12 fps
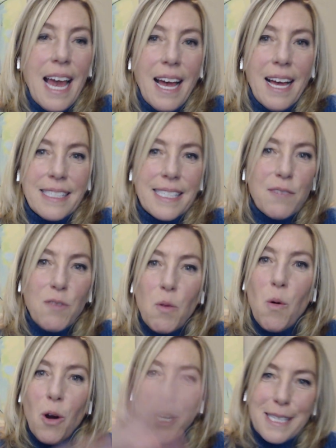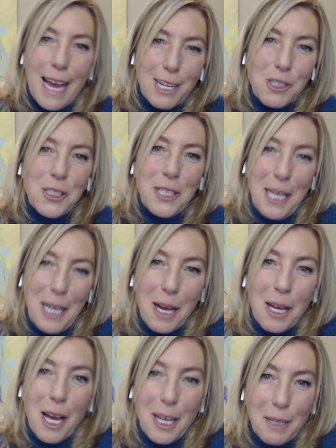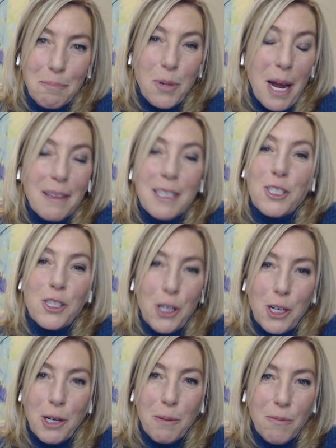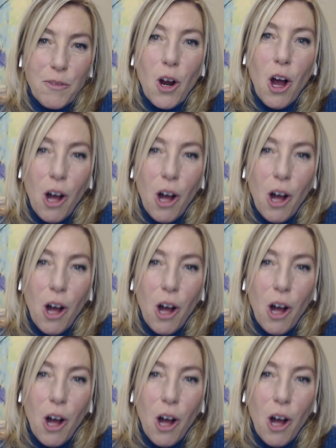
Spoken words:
Yeah, civil war is actually an umbrella term for